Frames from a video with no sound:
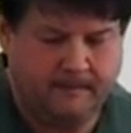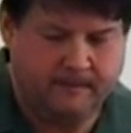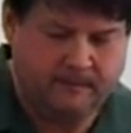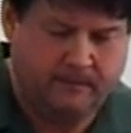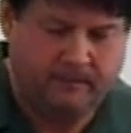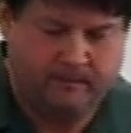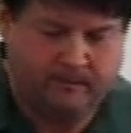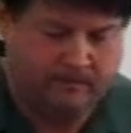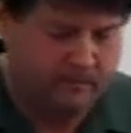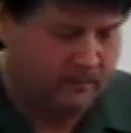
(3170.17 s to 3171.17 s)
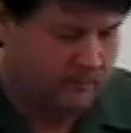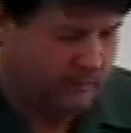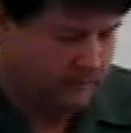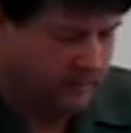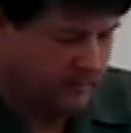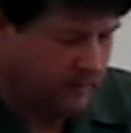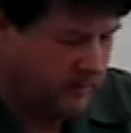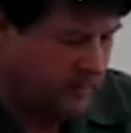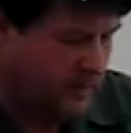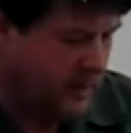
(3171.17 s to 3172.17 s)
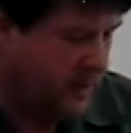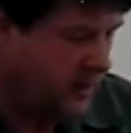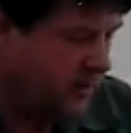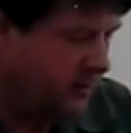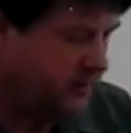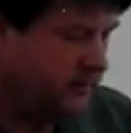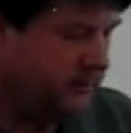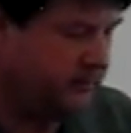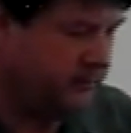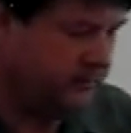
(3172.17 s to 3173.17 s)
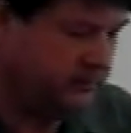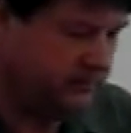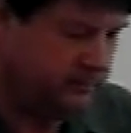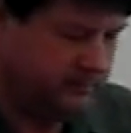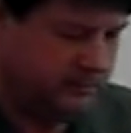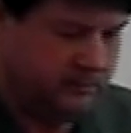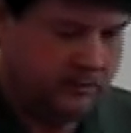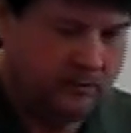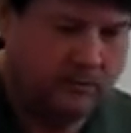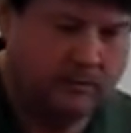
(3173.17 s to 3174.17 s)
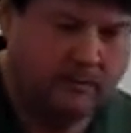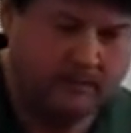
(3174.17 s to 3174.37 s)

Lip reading: Nobody speaks.